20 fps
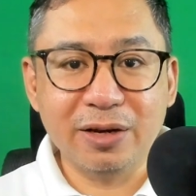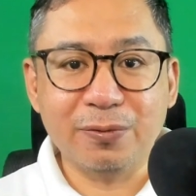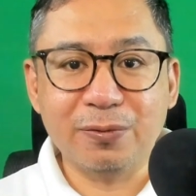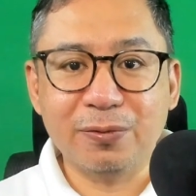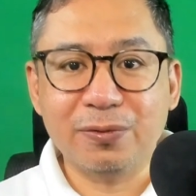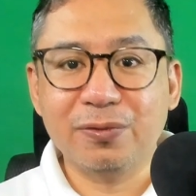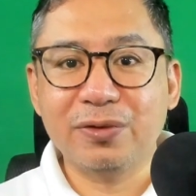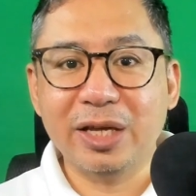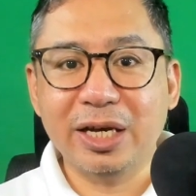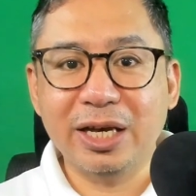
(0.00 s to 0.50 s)

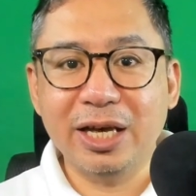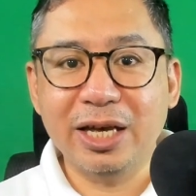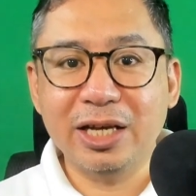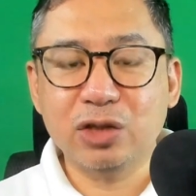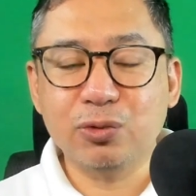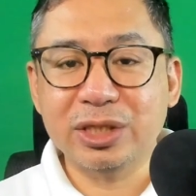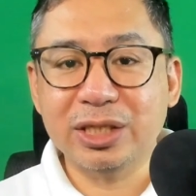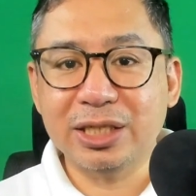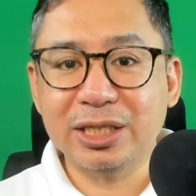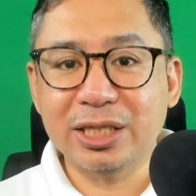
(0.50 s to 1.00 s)
if the
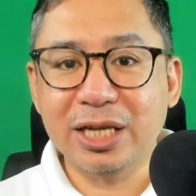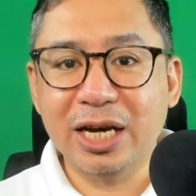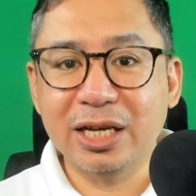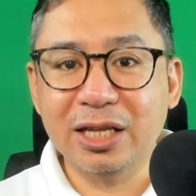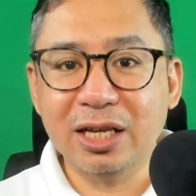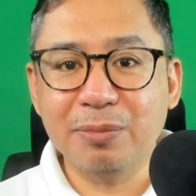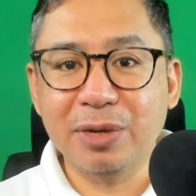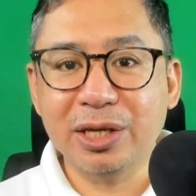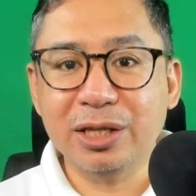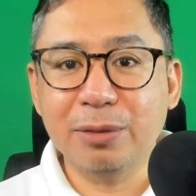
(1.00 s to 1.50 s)
case was
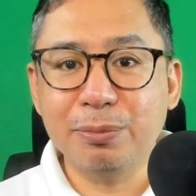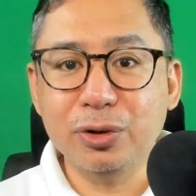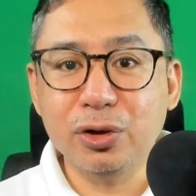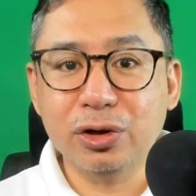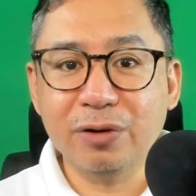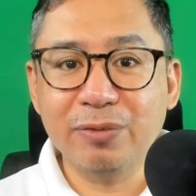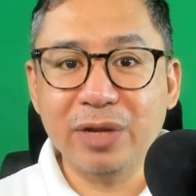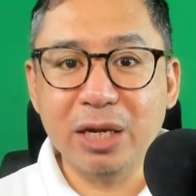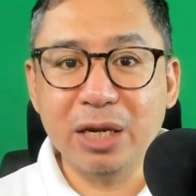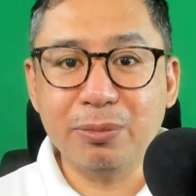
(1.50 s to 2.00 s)
decided by the
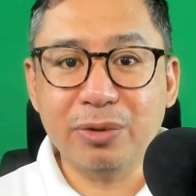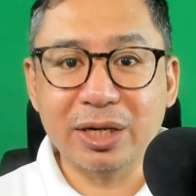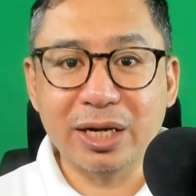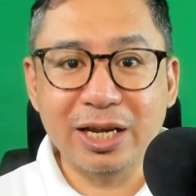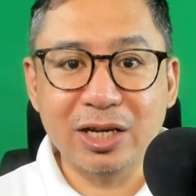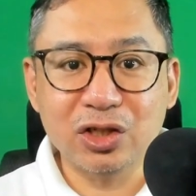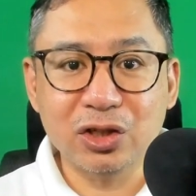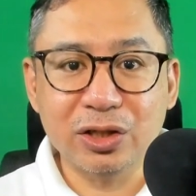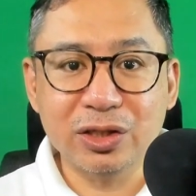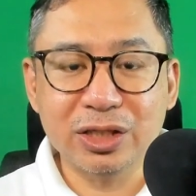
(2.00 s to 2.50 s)
Bureau of Labor
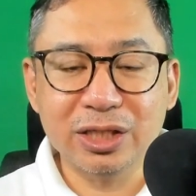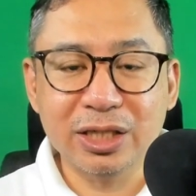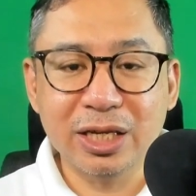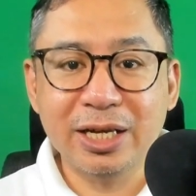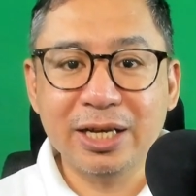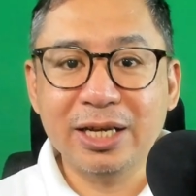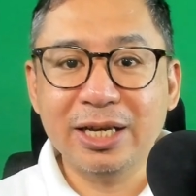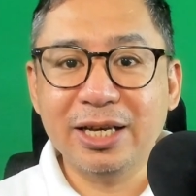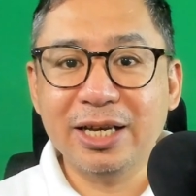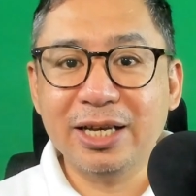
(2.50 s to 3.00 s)
Relations
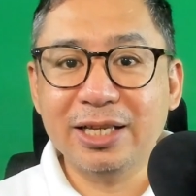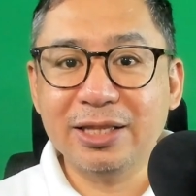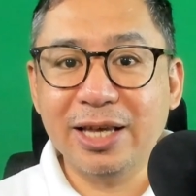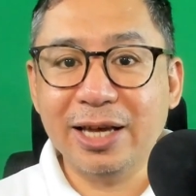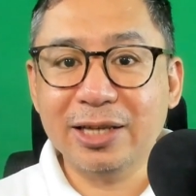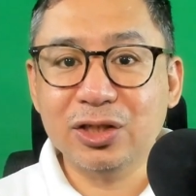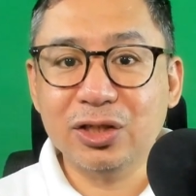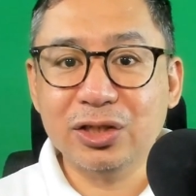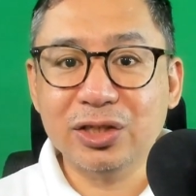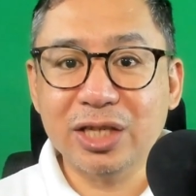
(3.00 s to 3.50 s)
in
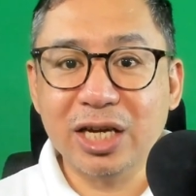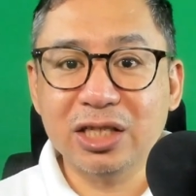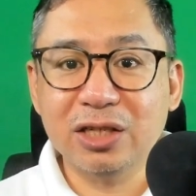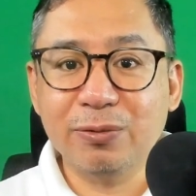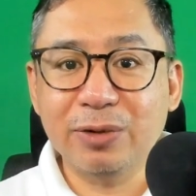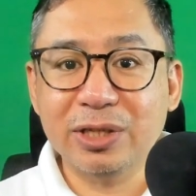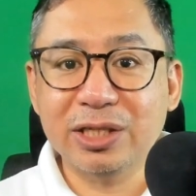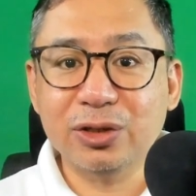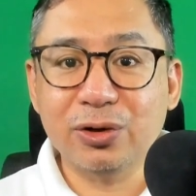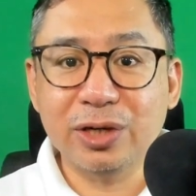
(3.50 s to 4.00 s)
the
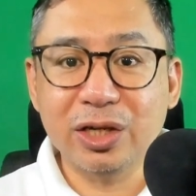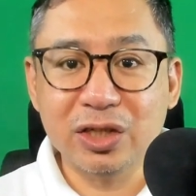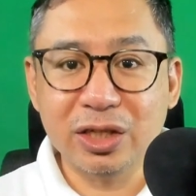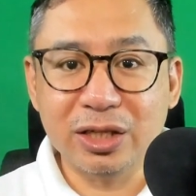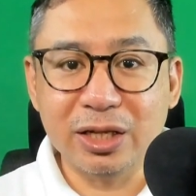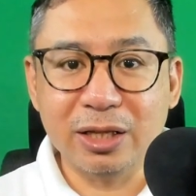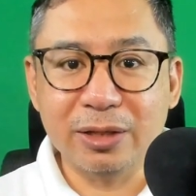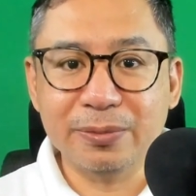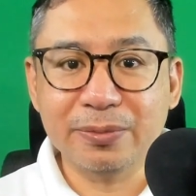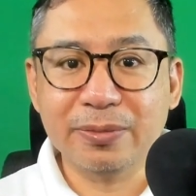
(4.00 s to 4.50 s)
exercise of its
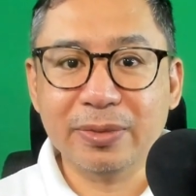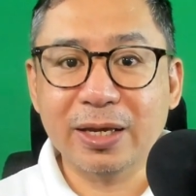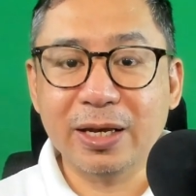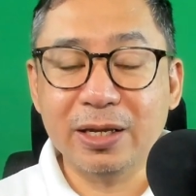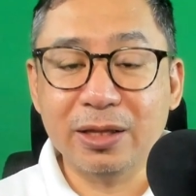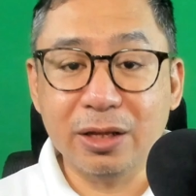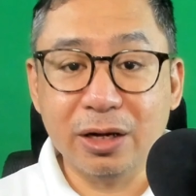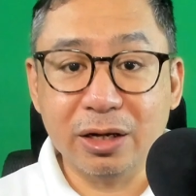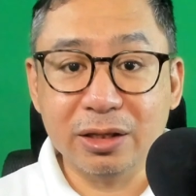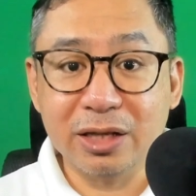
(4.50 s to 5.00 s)
original
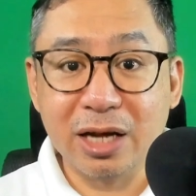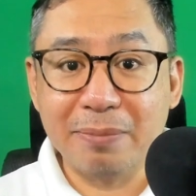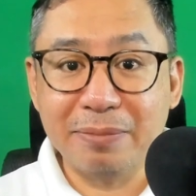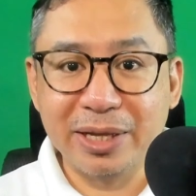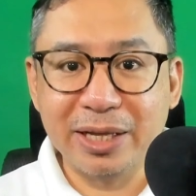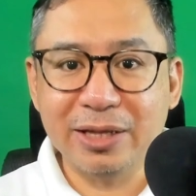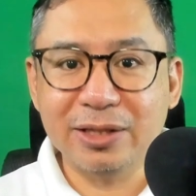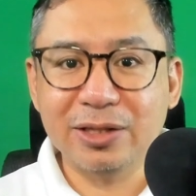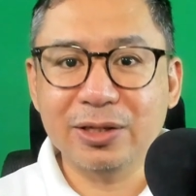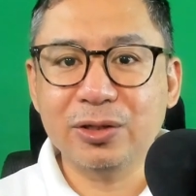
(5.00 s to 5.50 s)
and not
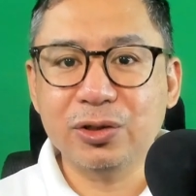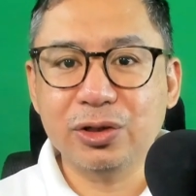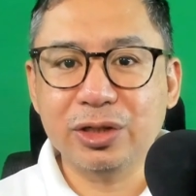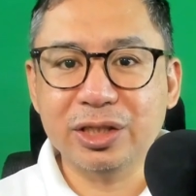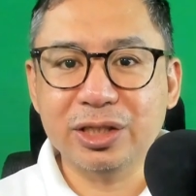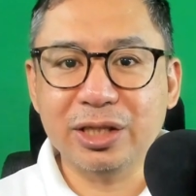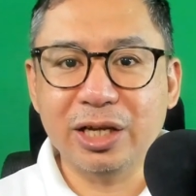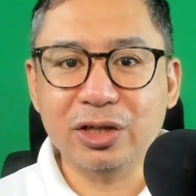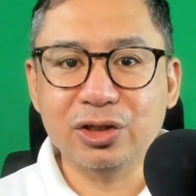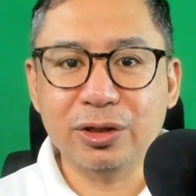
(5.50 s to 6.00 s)
appellate
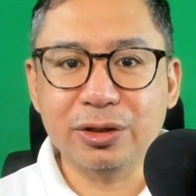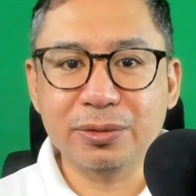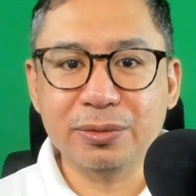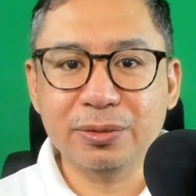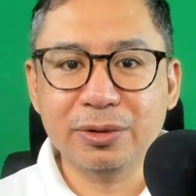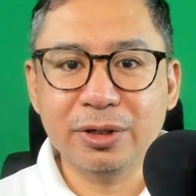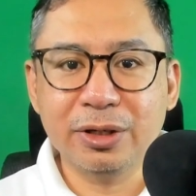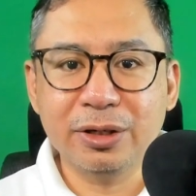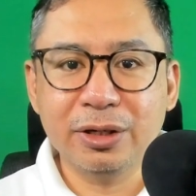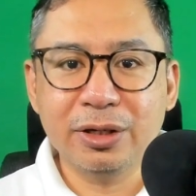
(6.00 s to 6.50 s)

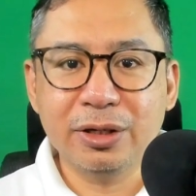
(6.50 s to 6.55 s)
jurisdiction.